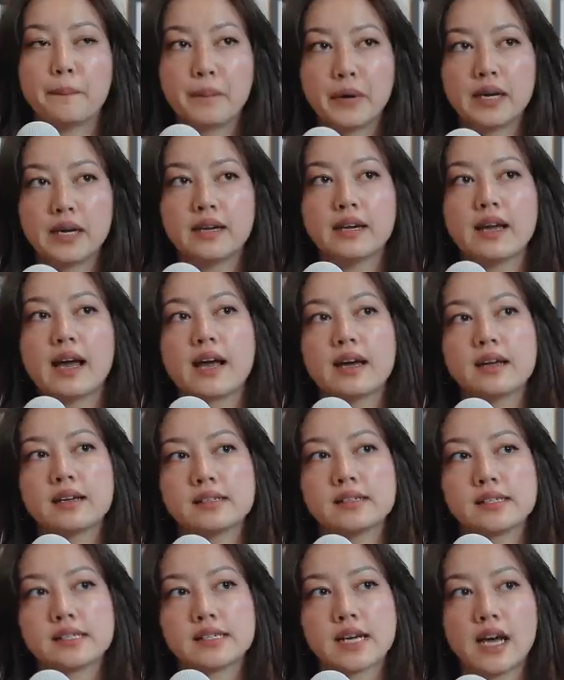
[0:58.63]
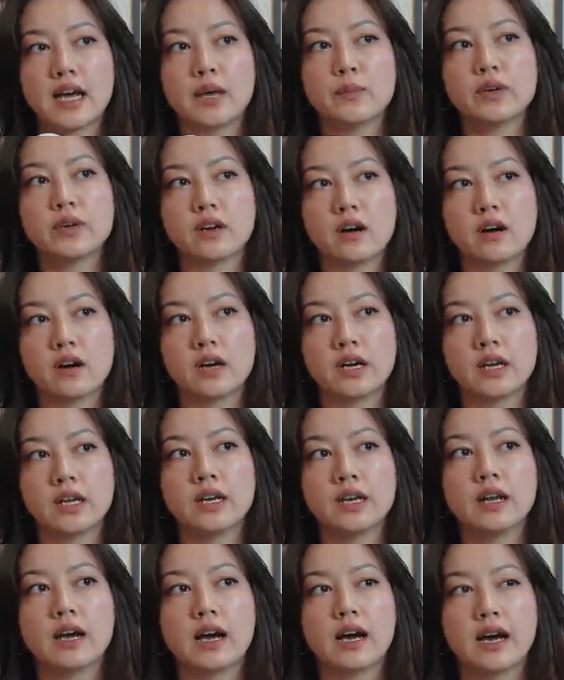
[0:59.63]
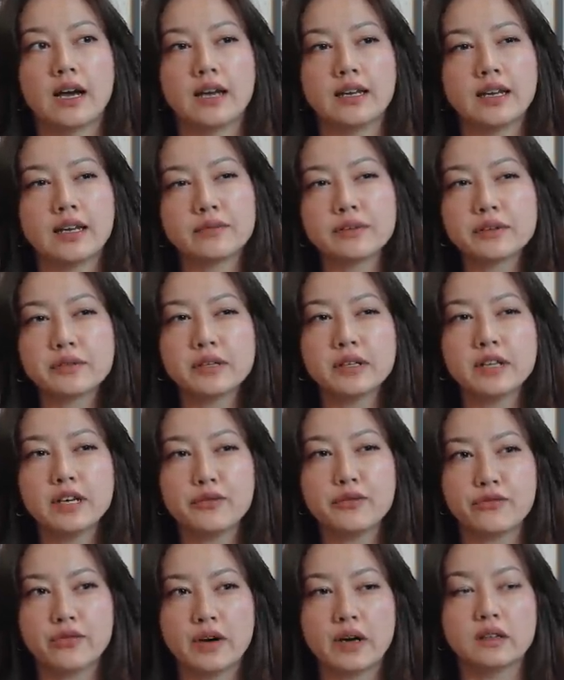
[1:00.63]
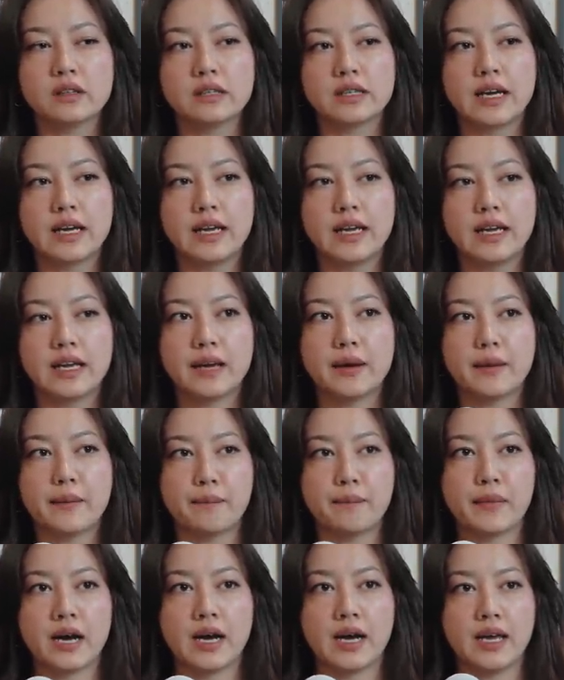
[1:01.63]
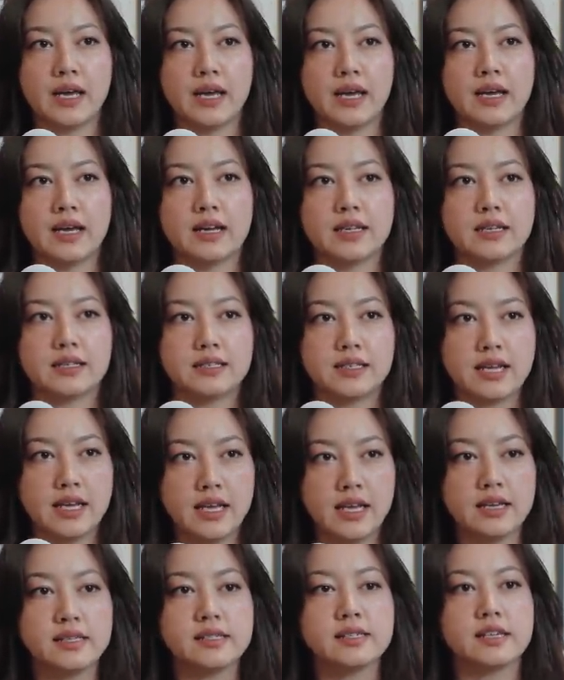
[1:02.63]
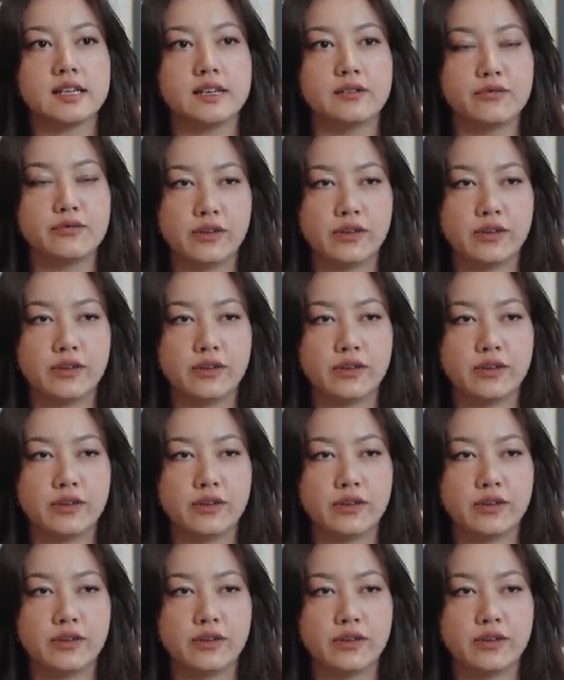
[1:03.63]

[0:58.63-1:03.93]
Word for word: But as time went on, I never really felt like my taste in